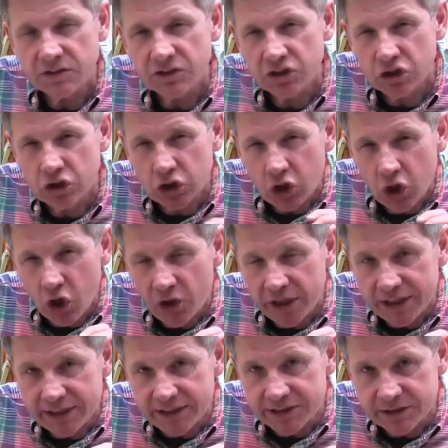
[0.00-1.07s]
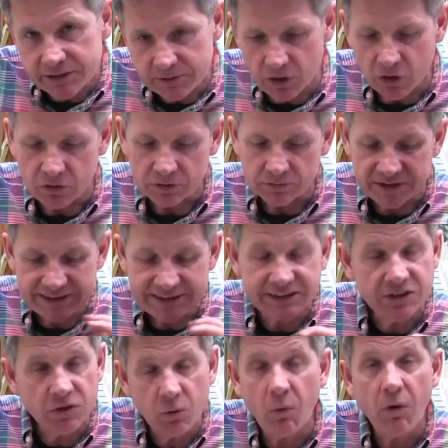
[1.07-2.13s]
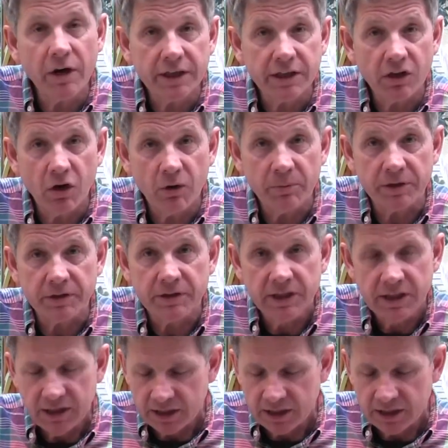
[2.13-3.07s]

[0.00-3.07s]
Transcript: slightly too long. This is quite common